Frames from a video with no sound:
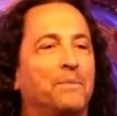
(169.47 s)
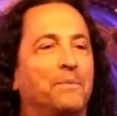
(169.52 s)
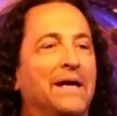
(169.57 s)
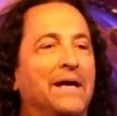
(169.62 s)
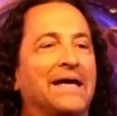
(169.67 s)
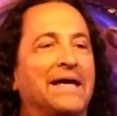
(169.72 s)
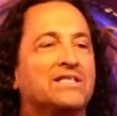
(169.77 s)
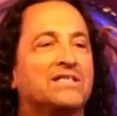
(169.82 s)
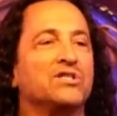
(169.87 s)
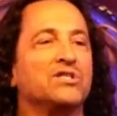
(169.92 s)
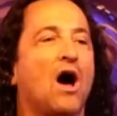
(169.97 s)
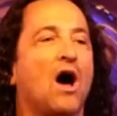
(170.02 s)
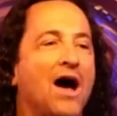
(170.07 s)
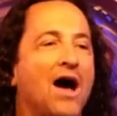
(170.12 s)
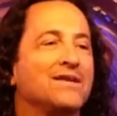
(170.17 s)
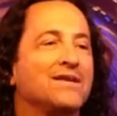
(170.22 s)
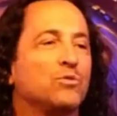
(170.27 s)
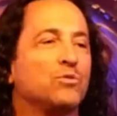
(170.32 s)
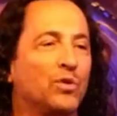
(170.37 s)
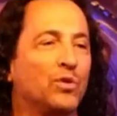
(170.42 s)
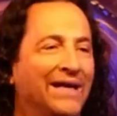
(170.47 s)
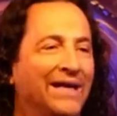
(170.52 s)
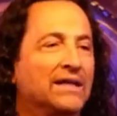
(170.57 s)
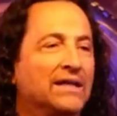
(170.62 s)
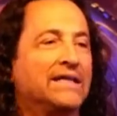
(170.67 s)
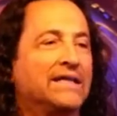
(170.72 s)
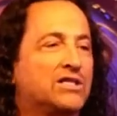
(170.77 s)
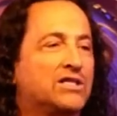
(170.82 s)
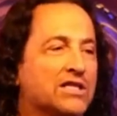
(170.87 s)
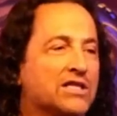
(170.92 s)
it's not
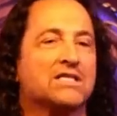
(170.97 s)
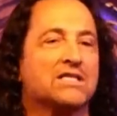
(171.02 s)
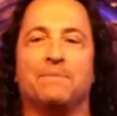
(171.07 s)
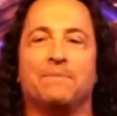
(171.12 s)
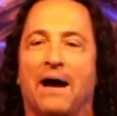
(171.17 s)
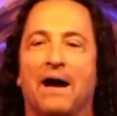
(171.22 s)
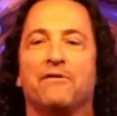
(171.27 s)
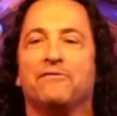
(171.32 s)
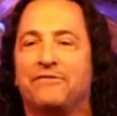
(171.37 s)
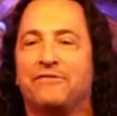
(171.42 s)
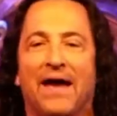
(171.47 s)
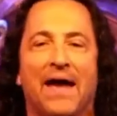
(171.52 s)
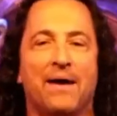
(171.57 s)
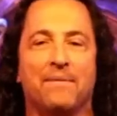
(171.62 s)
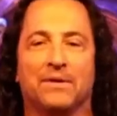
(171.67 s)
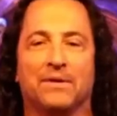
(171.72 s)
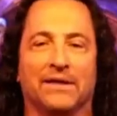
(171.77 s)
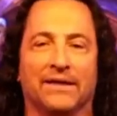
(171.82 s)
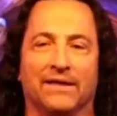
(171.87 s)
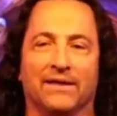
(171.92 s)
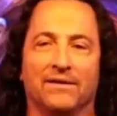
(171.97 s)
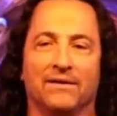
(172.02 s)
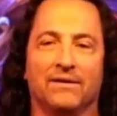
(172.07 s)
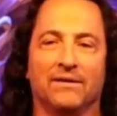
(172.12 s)
really just about family,